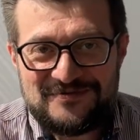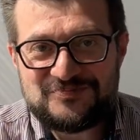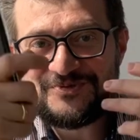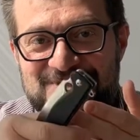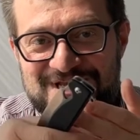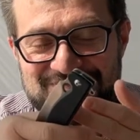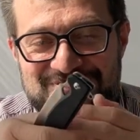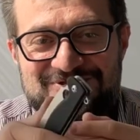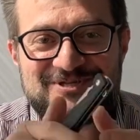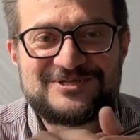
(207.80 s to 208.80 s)

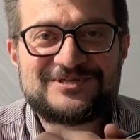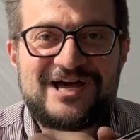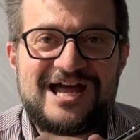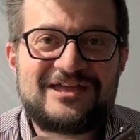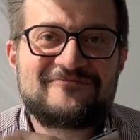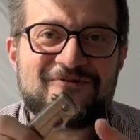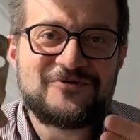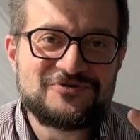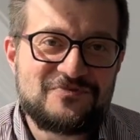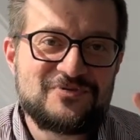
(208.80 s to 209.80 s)
presented this knife
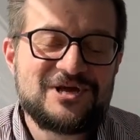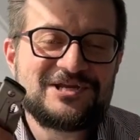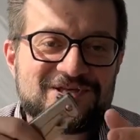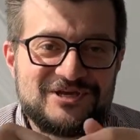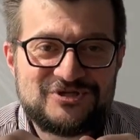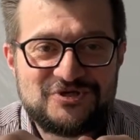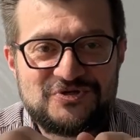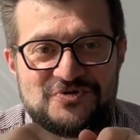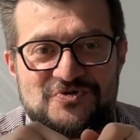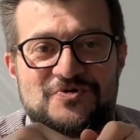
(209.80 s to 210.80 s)
on the Blade HQ
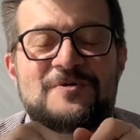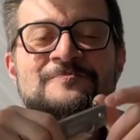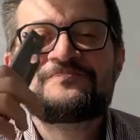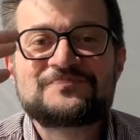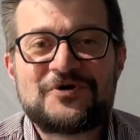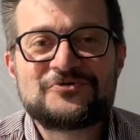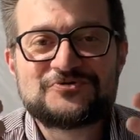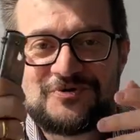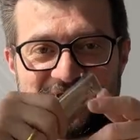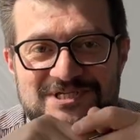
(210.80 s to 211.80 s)
on
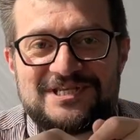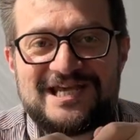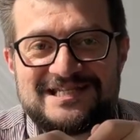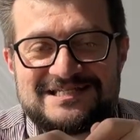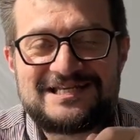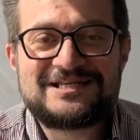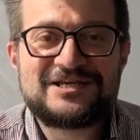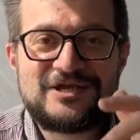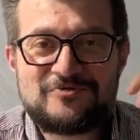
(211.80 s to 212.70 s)
2019. He